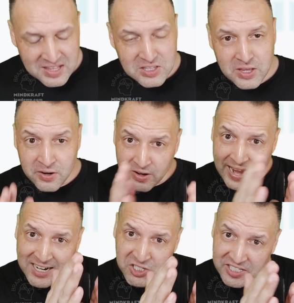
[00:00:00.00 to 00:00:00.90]
They're
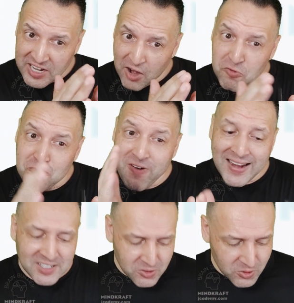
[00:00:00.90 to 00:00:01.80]
actually a
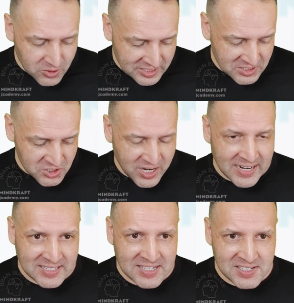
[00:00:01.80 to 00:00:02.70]
radical in
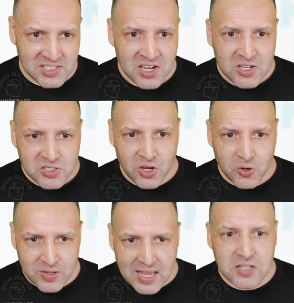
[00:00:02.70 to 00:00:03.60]
Chinese.
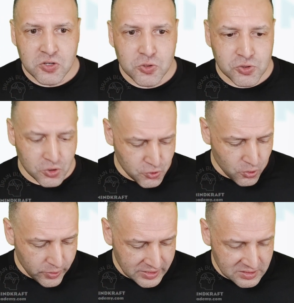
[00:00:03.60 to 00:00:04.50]
So get used to
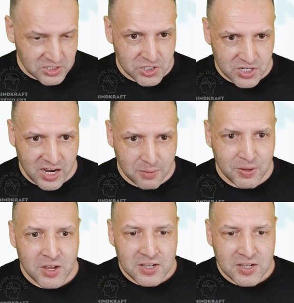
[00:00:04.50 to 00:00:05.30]
drawing this shape.